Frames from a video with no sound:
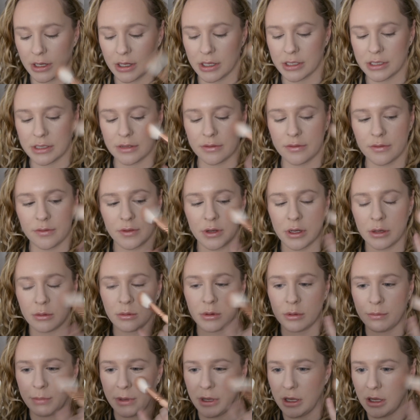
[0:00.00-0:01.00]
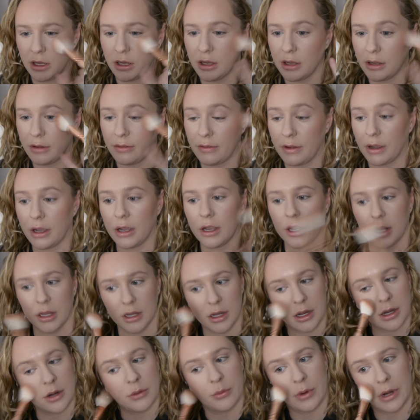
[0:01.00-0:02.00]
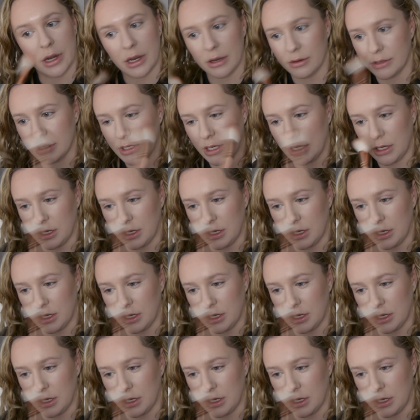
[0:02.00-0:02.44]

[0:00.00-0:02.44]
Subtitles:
as if it would be if I kind of went outside.